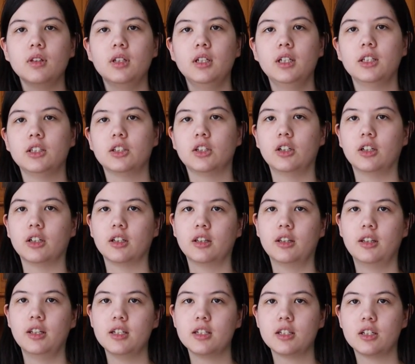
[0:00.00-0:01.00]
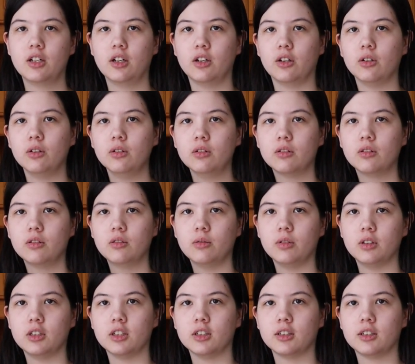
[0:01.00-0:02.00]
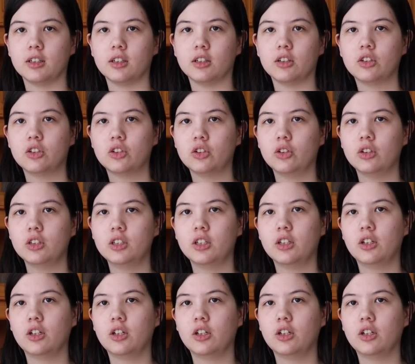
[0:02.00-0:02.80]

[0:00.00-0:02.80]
He's got this coat, which is a shorter